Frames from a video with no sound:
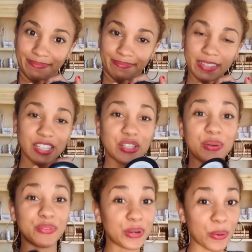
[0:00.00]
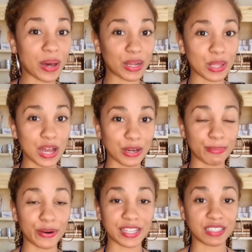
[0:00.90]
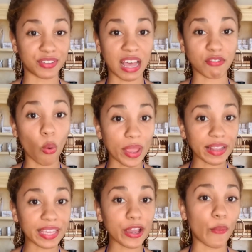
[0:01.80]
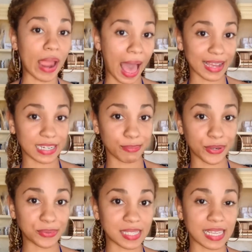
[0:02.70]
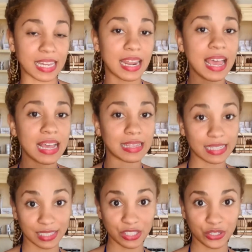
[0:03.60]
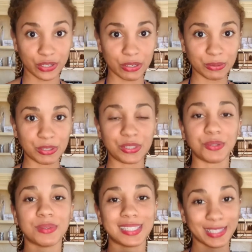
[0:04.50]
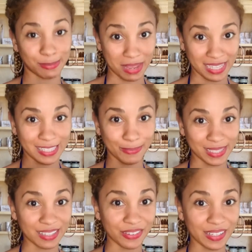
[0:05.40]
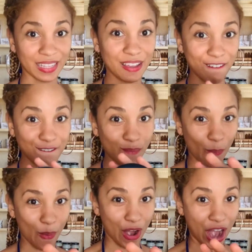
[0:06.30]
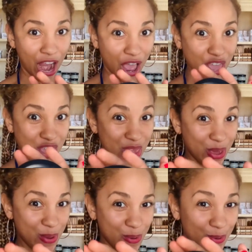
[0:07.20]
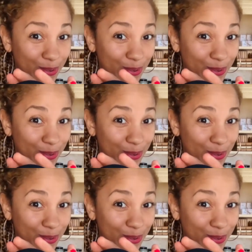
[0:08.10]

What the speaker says: So if you don't want to clog your pores, if you have oily or acne prone skin, this is your go-to. This is made specifically for you.